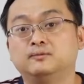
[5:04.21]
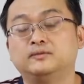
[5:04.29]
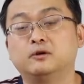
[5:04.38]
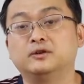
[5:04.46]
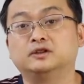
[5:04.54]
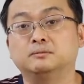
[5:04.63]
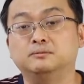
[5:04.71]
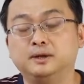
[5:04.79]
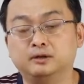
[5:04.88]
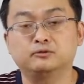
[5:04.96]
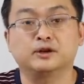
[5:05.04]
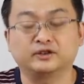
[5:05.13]
There is a
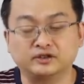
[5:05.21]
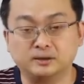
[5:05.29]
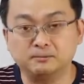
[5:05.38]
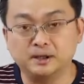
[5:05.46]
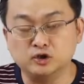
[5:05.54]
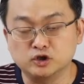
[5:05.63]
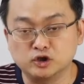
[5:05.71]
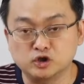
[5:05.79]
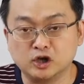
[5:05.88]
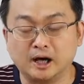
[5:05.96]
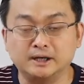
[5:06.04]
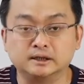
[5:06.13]
big real estate binge in
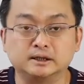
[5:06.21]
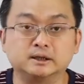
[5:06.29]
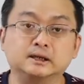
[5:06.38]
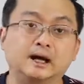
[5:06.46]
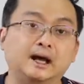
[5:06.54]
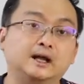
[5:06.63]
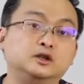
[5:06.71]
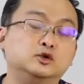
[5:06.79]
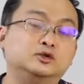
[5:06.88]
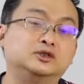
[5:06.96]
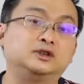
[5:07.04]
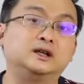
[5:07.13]
China, and
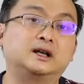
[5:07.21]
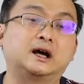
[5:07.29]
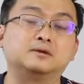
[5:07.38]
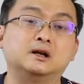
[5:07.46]
you see